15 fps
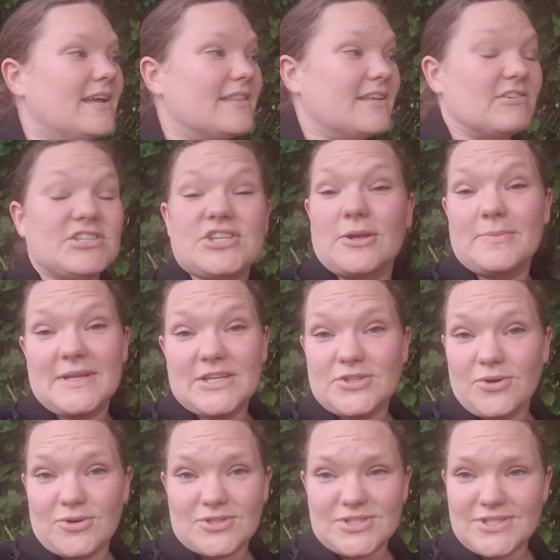There are so many
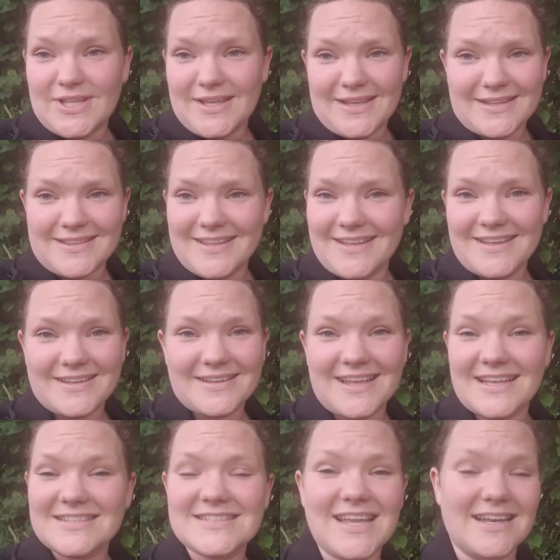dogs that
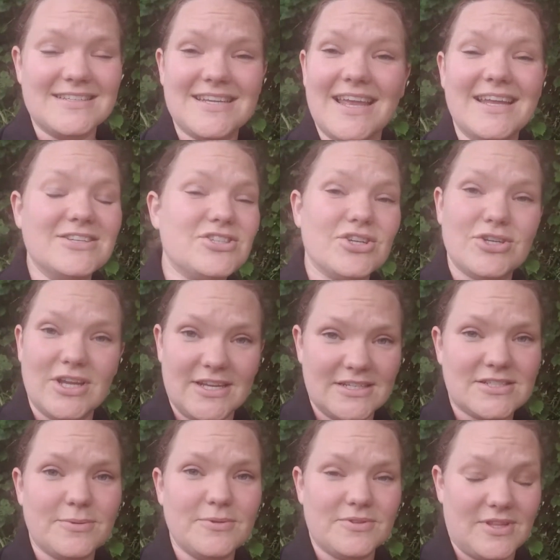get sent
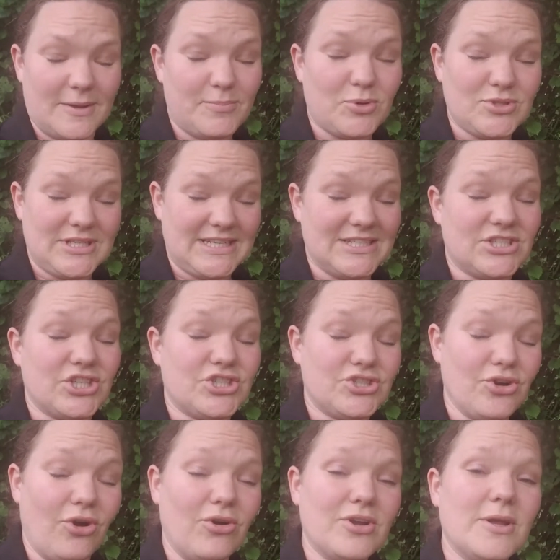into their body into
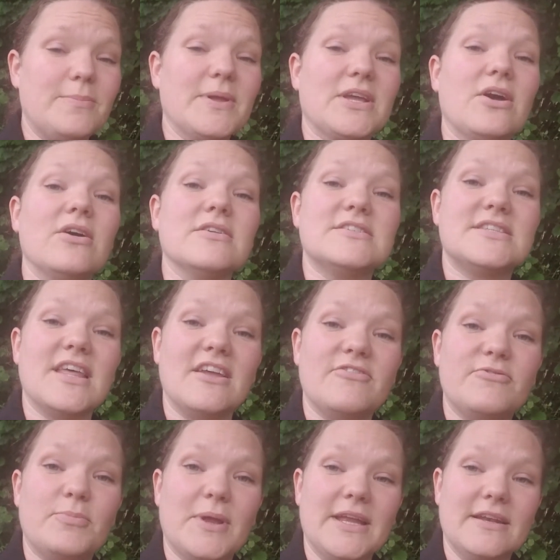shock because
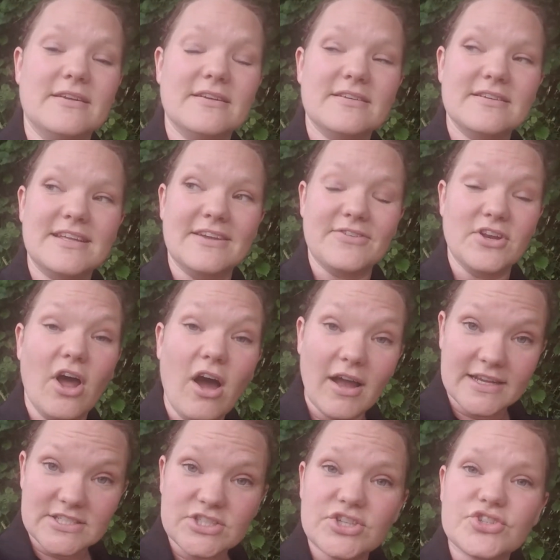they've been given
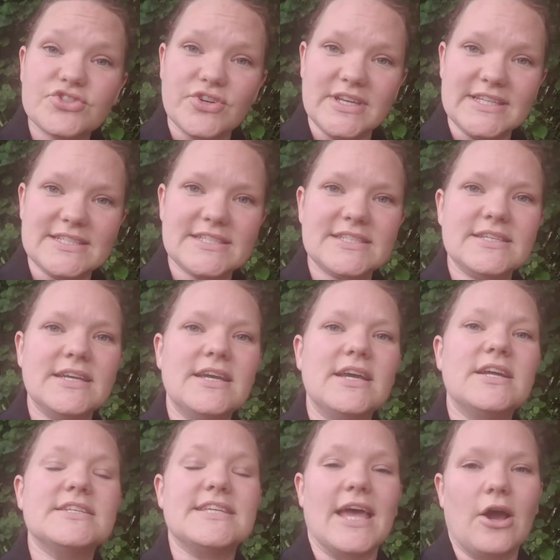iced treats
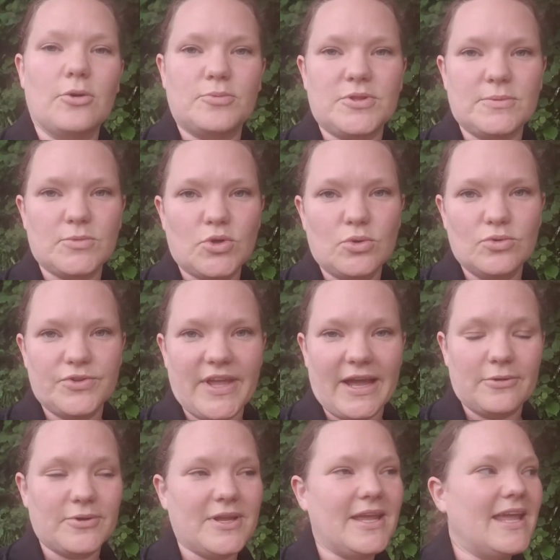to help them cool down.